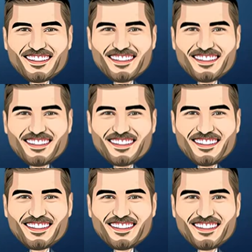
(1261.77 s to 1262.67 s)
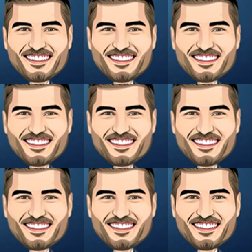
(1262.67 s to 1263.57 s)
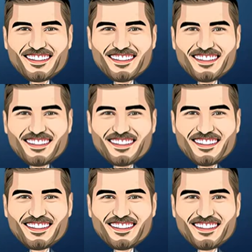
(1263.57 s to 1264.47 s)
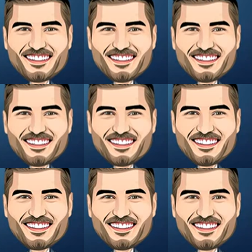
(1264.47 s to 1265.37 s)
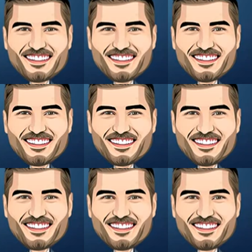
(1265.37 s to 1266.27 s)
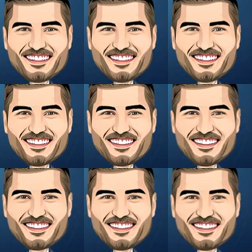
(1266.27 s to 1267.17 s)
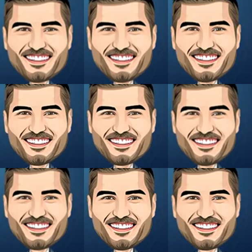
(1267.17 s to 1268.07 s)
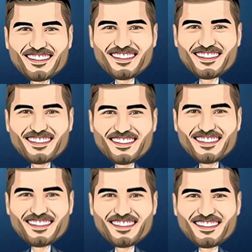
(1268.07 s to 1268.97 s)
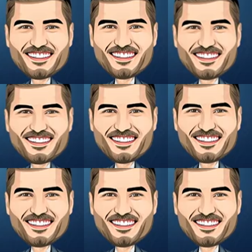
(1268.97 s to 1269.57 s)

No words are spoken by the person on screen.